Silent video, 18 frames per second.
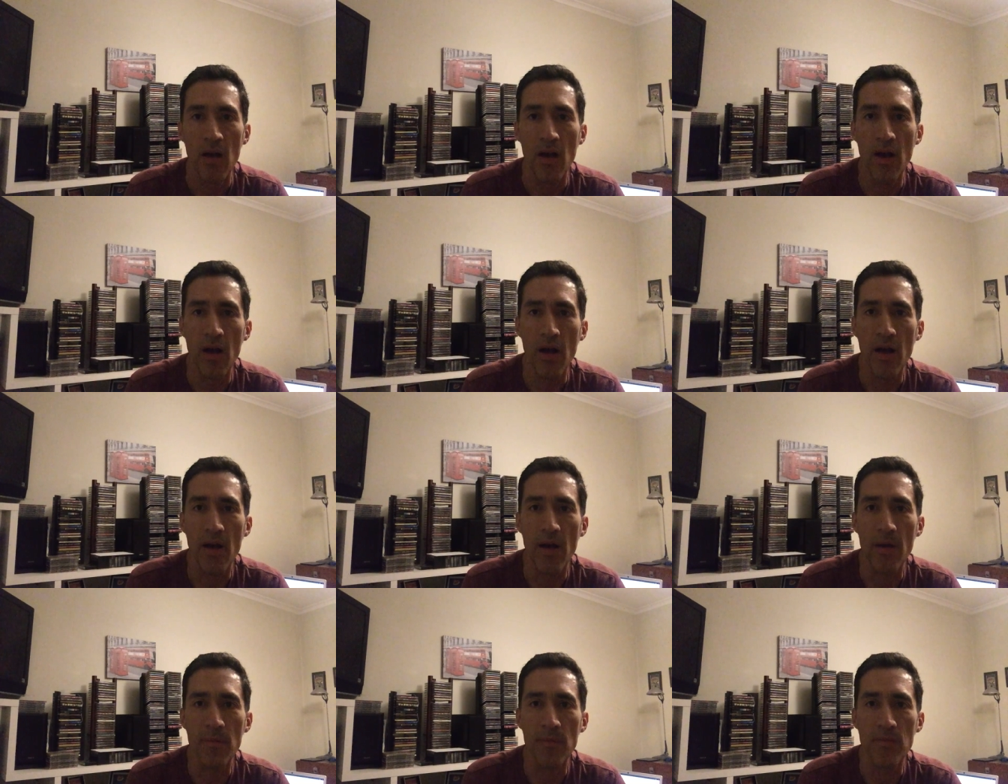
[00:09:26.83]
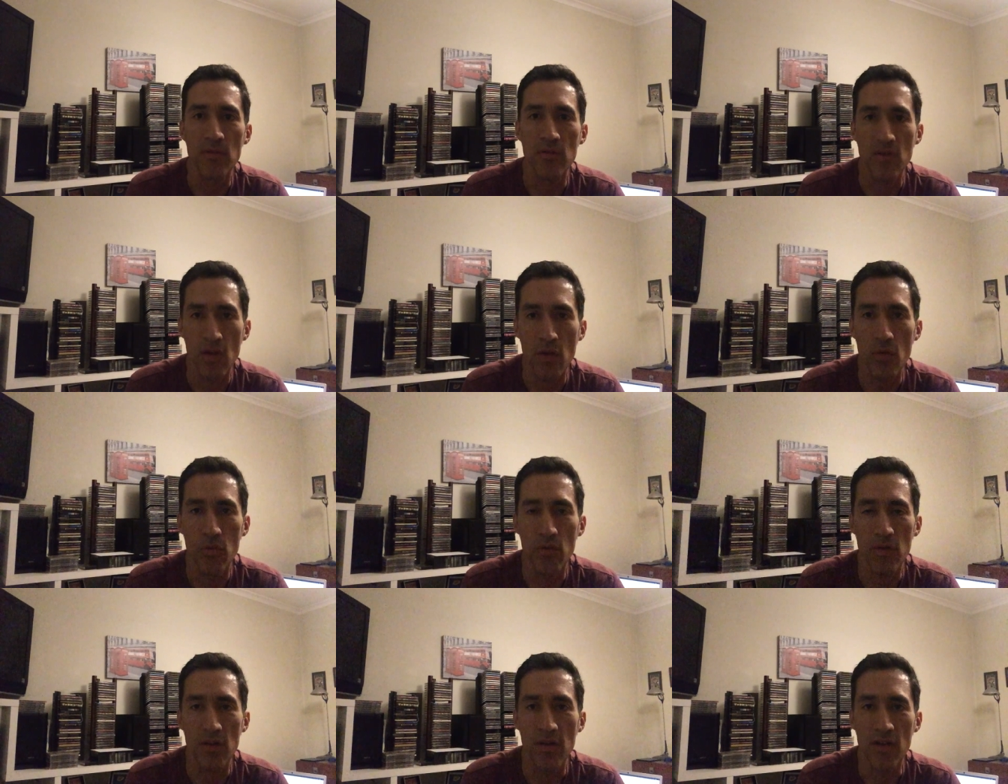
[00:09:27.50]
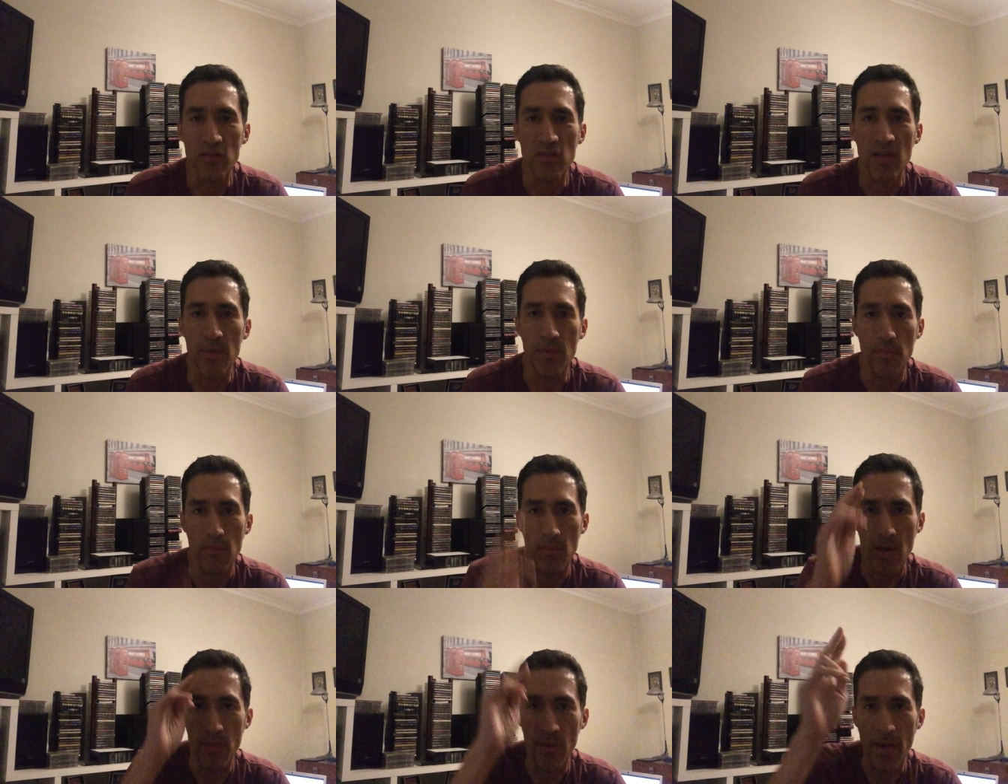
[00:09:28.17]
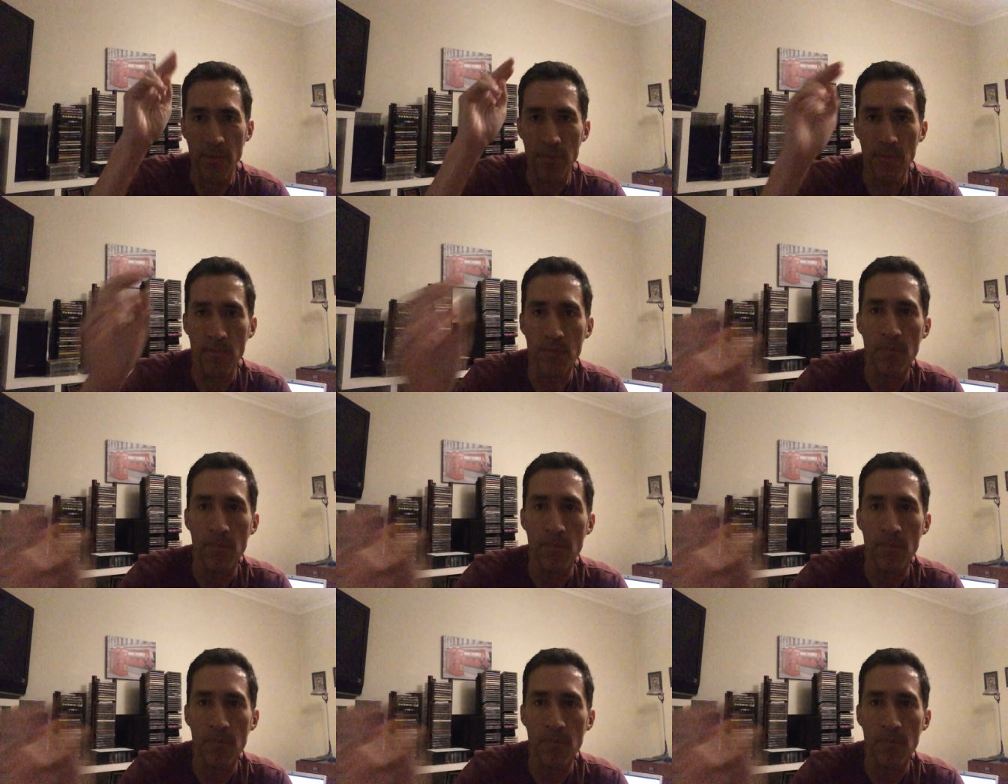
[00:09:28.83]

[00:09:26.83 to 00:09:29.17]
Um, see you next time. Bye bye.